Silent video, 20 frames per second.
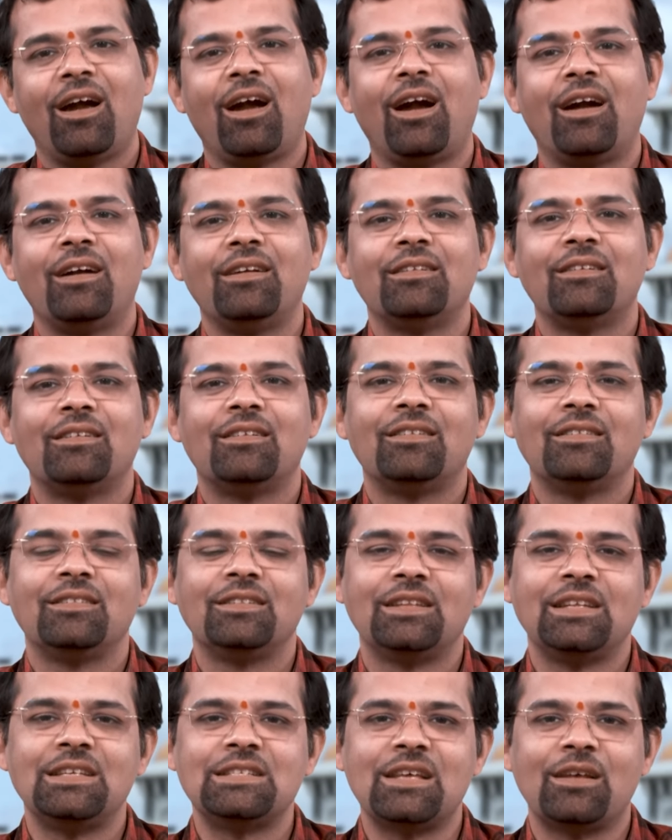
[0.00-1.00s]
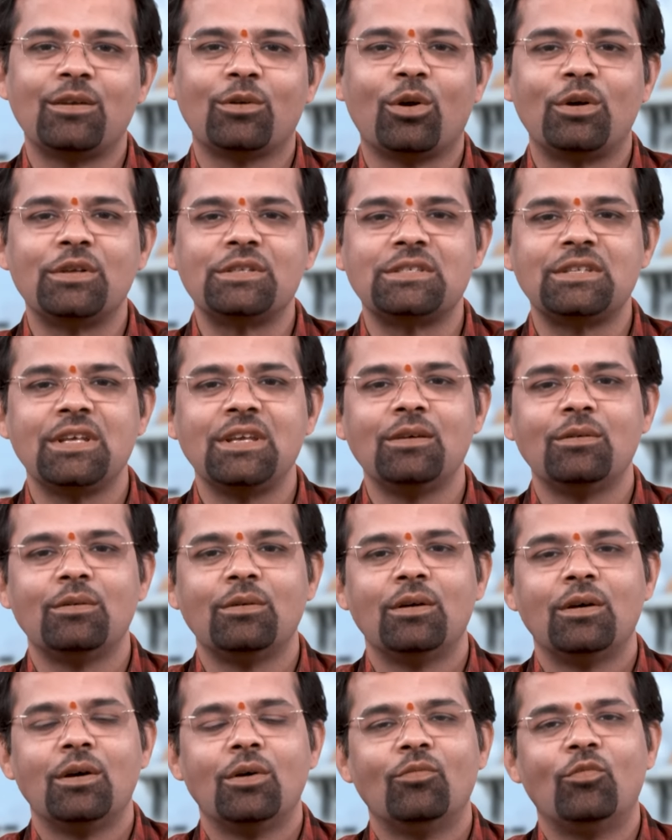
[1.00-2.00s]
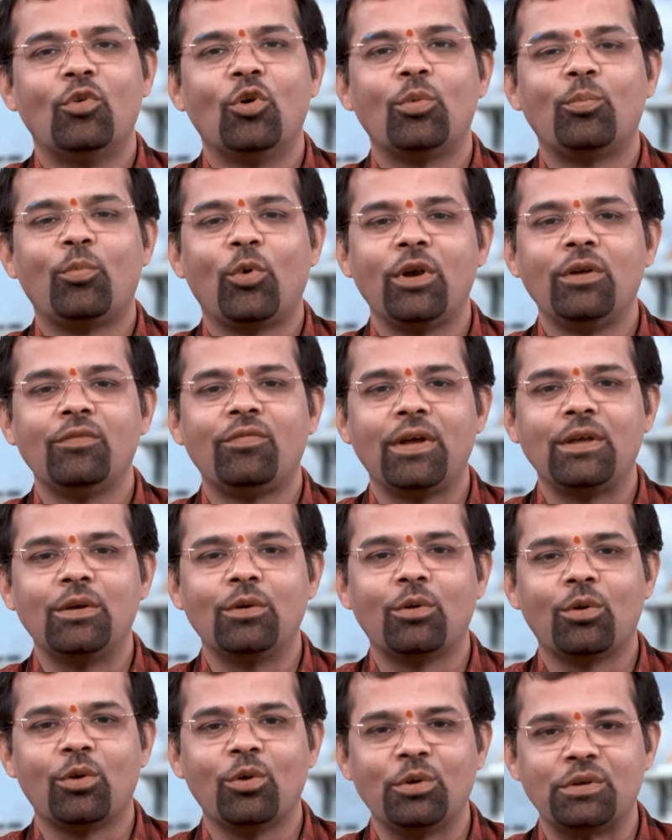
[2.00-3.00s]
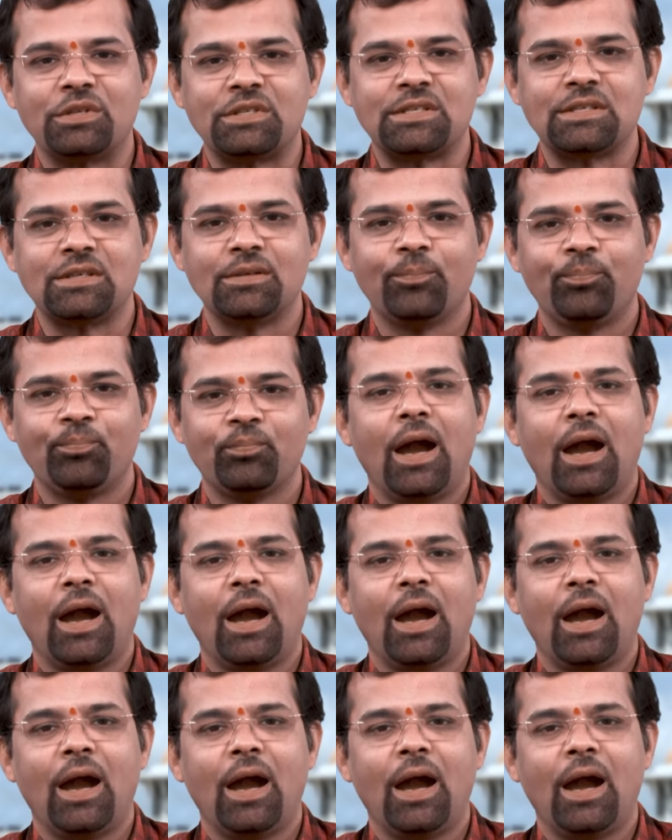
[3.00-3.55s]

and these are costing 4.5 crores.